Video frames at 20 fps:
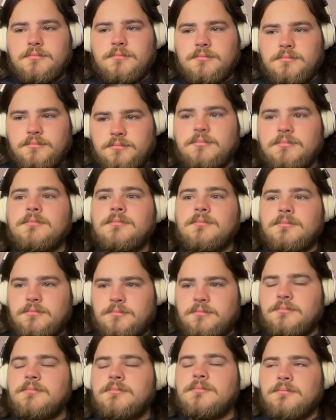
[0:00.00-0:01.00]

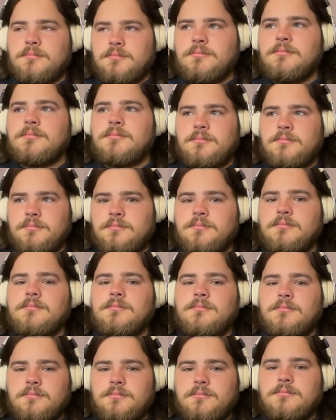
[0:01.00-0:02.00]

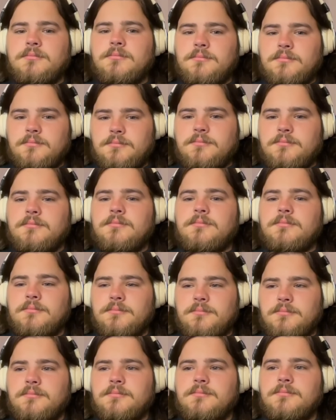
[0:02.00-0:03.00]

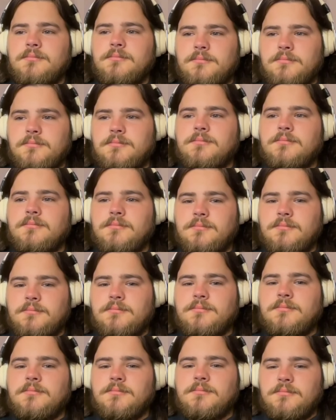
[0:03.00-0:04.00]

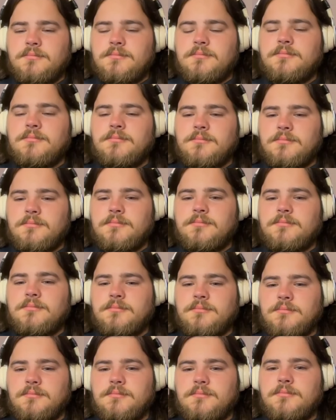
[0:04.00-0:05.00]

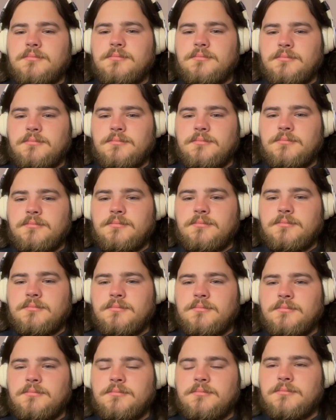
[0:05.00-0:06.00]

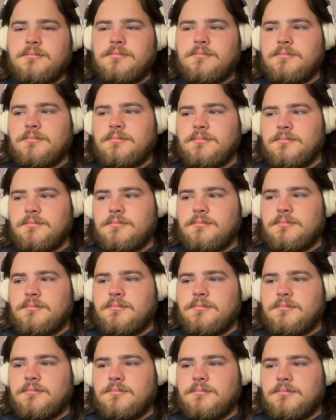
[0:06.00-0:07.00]

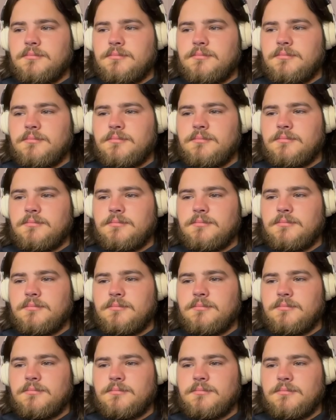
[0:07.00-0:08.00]
No words are spoken by the person on screen.